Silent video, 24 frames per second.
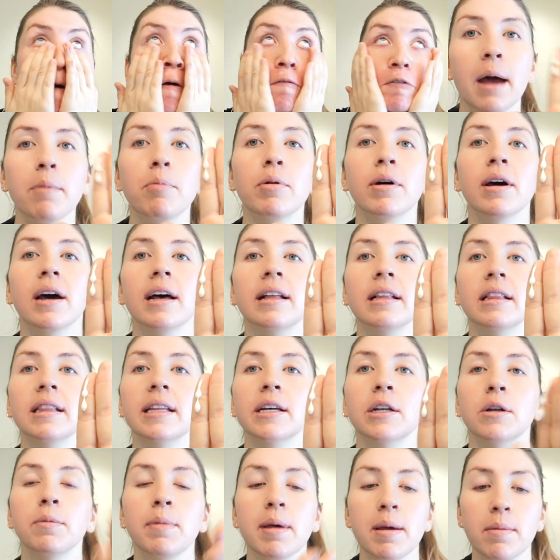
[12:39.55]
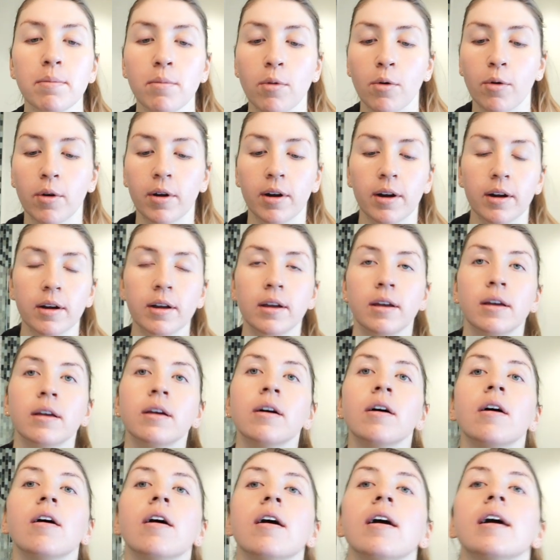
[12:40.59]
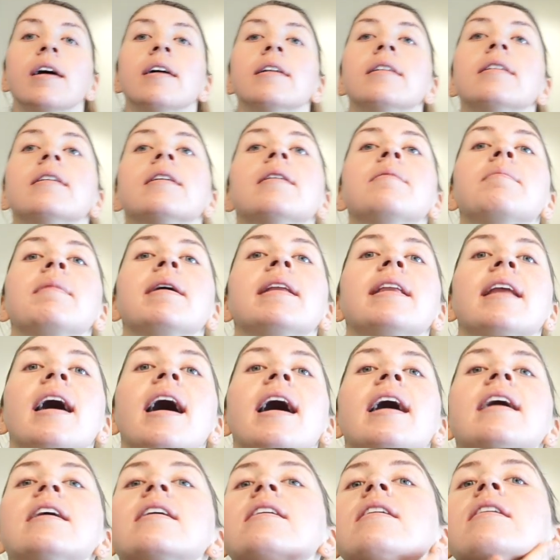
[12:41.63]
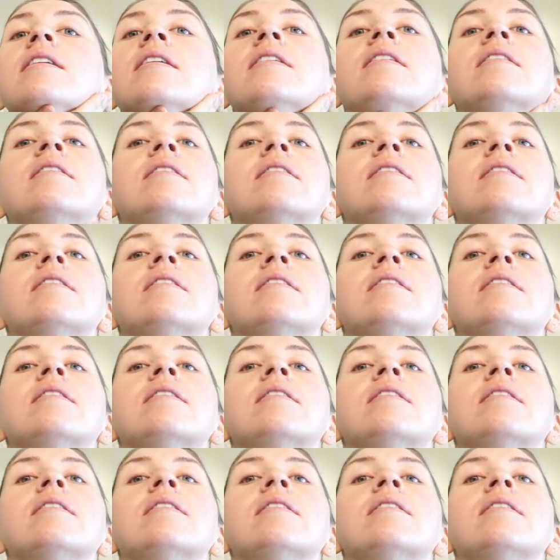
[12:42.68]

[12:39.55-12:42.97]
I put a little bit more on my neck.